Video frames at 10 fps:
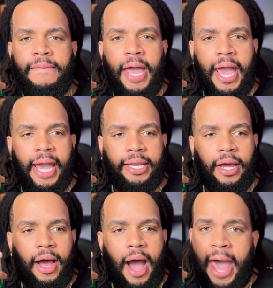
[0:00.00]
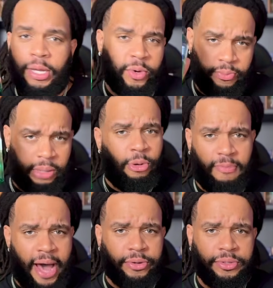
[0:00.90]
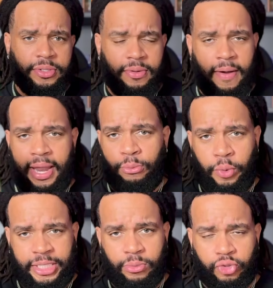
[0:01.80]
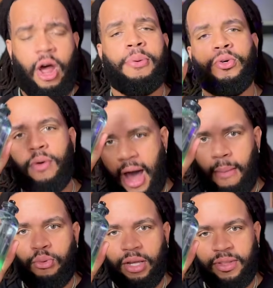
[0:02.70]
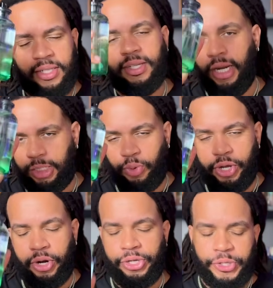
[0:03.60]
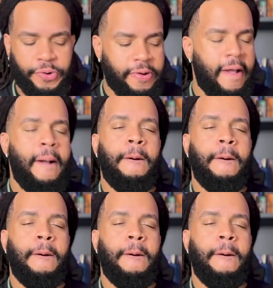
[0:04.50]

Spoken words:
and I didn't want to bring both bottles and I'm going somewhere tropical. I'll bring this and I'll spray it on its own.